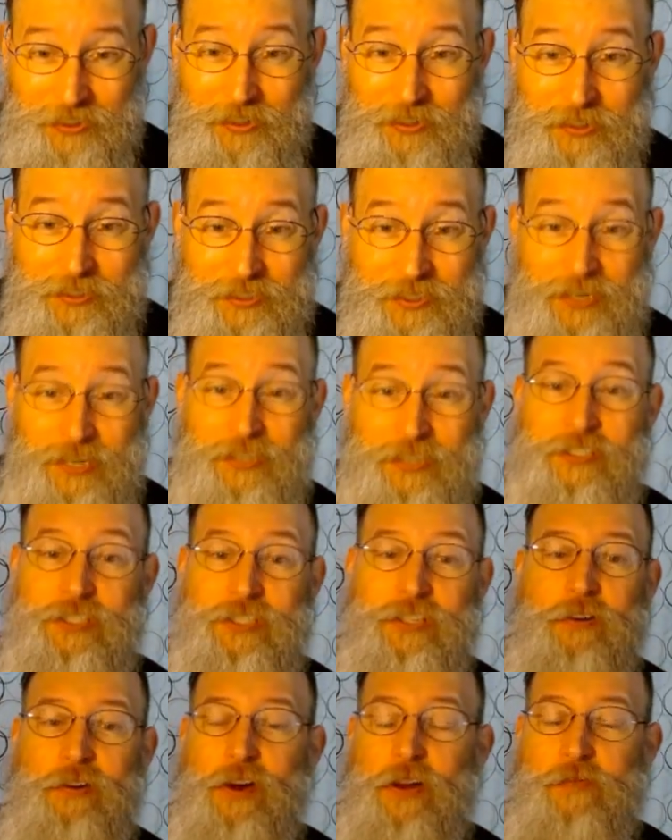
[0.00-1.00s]
Tense. The
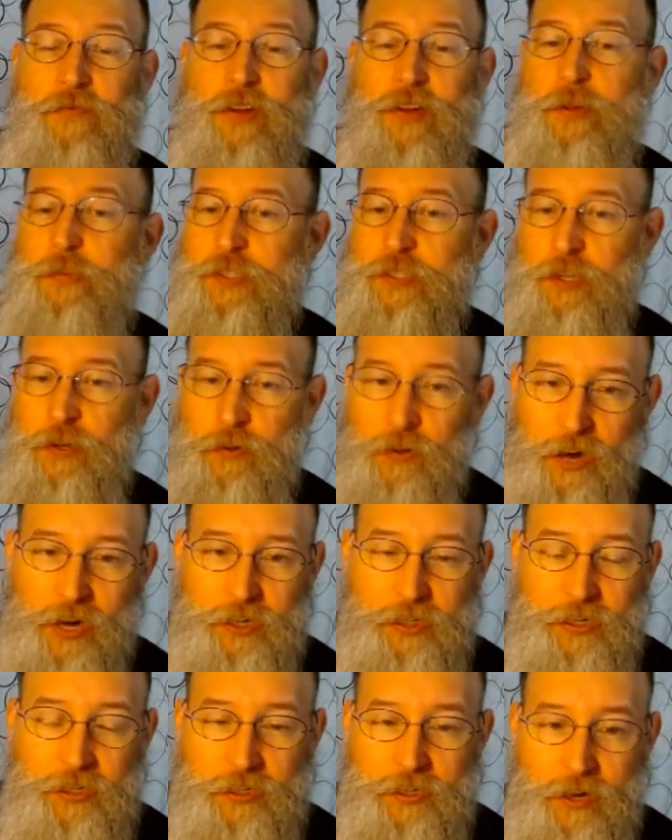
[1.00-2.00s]
crime families are
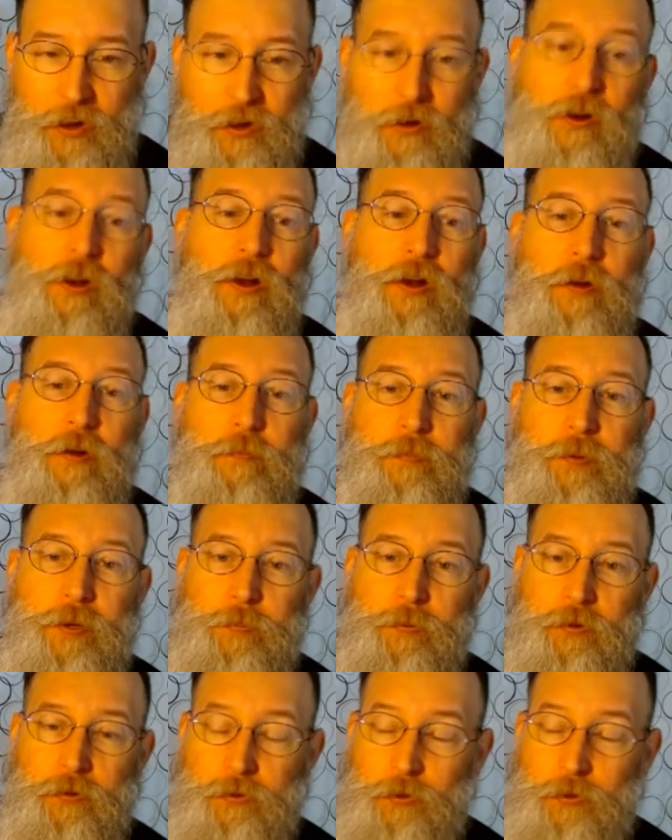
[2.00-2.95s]
crashing down on people.